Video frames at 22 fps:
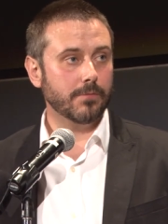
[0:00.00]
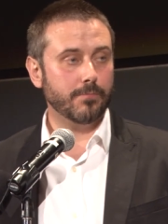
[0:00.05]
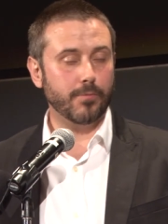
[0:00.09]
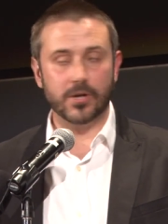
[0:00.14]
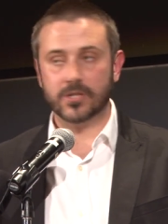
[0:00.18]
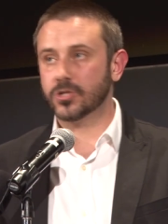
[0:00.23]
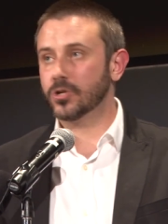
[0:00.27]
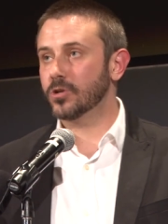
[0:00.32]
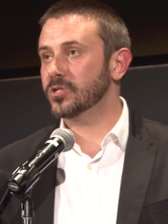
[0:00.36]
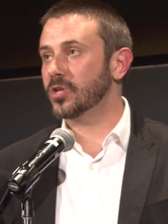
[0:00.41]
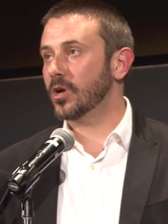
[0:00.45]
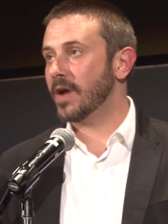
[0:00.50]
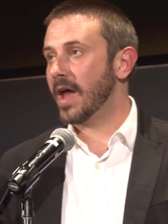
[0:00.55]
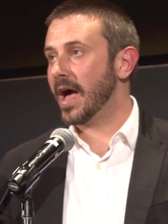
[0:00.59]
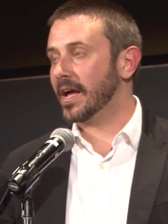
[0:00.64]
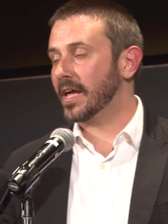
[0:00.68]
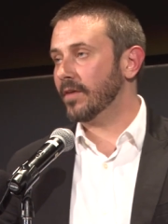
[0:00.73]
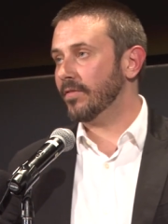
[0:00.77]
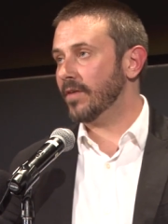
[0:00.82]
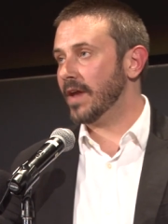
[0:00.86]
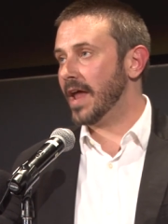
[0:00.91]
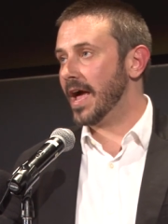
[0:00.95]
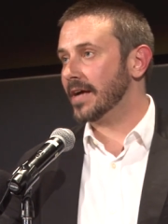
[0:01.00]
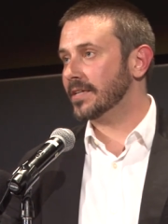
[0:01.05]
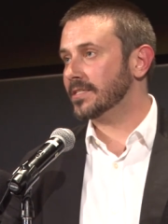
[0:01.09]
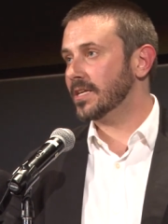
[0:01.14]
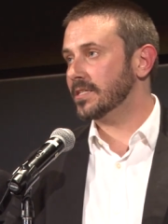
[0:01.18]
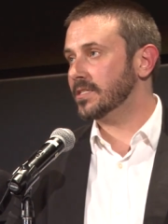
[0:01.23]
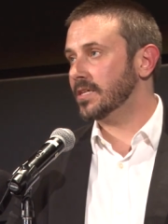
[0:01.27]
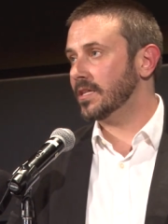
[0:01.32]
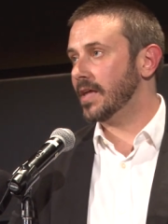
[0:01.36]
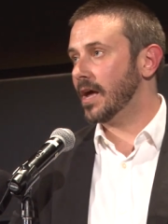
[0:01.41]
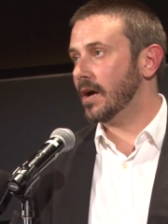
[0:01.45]
Prisoners are not given
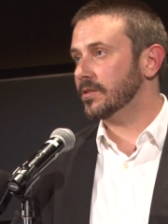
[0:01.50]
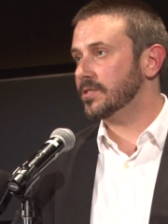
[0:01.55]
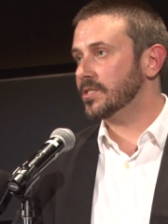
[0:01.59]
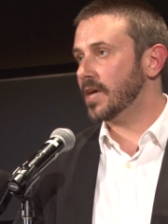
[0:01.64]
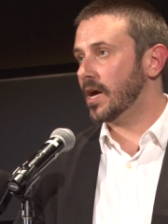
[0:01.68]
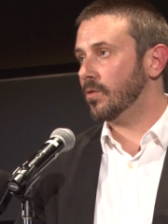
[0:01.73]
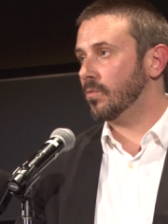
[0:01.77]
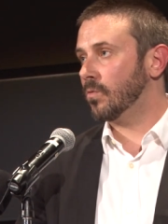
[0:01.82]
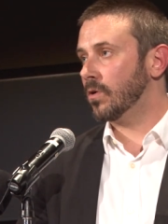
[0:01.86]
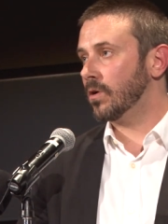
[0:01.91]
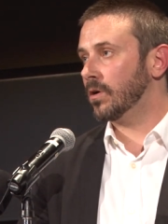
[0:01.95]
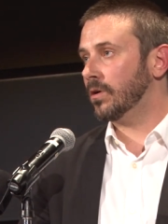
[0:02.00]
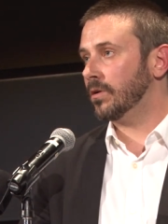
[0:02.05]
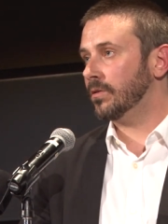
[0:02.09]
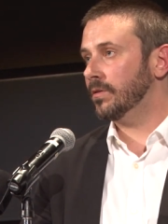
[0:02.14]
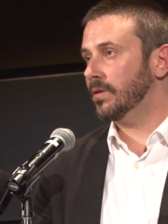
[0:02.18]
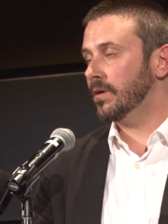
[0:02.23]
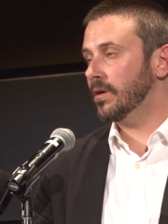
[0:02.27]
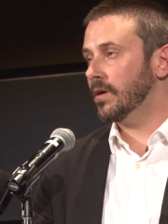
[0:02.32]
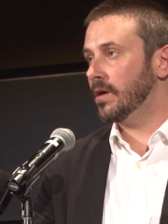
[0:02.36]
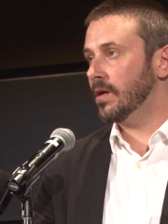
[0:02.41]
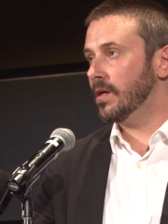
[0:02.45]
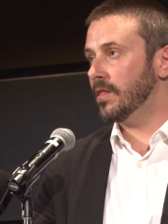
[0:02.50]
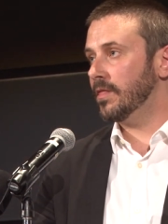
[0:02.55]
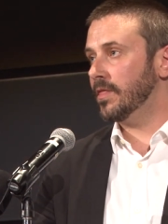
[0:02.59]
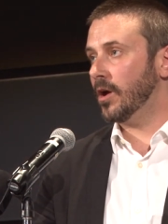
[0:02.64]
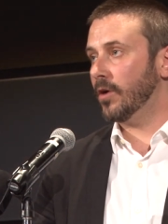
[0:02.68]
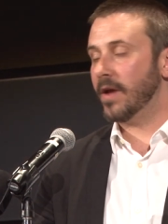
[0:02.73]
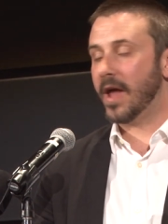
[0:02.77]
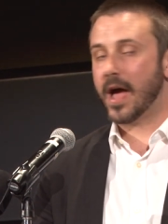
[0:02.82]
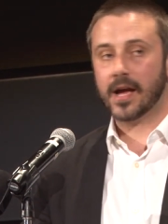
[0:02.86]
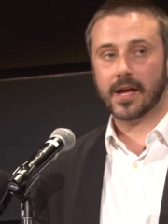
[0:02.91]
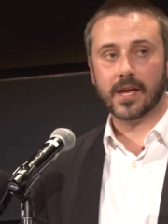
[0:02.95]
access to the outside world.
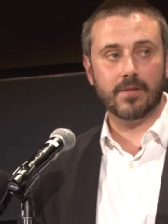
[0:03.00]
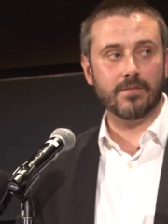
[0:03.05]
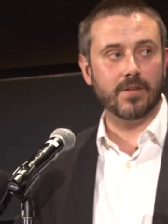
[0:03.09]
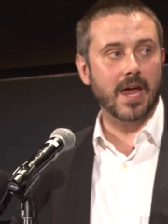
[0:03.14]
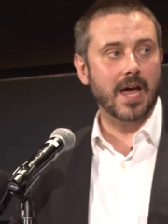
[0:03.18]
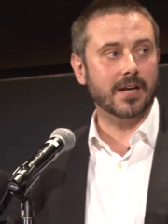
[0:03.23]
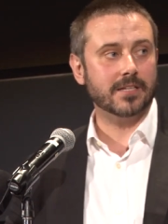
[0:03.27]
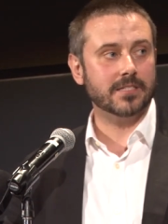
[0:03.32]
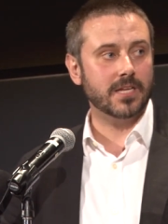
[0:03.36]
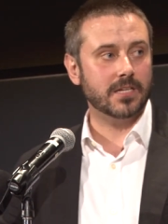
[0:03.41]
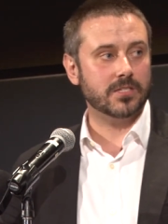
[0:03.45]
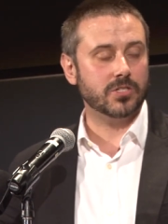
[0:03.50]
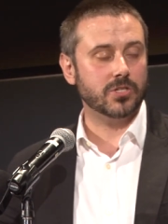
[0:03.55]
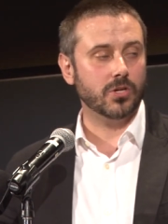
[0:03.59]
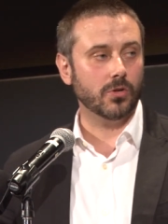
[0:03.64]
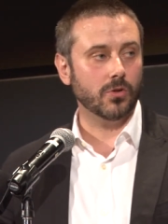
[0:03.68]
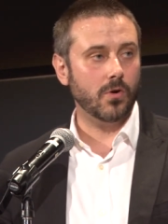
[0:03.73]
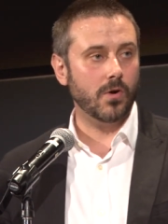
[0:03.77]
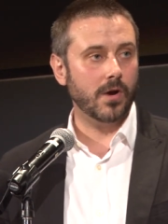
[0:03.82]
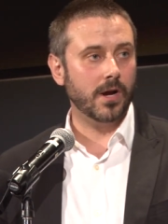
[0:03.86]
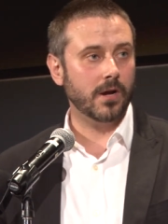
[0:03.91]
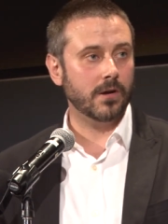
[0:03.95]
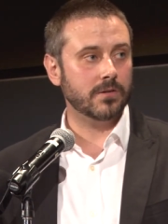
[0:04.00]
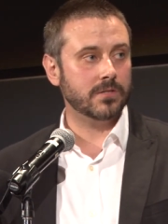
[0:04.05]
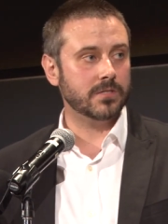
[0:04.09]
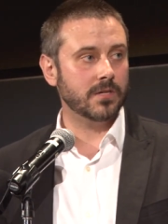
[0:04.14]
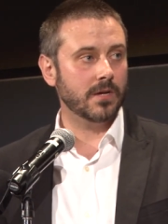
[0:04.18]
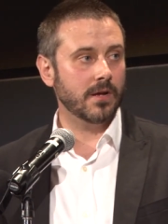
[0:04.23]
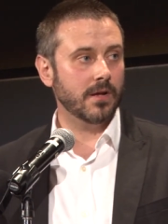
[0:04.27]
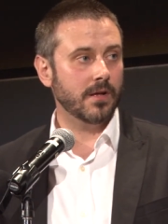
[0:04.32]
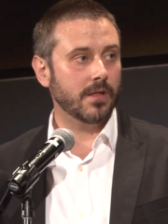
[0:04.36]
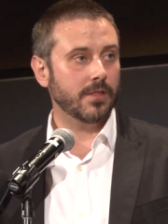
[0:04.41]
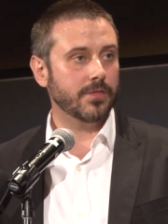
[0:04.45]
They're not given access to lawyers.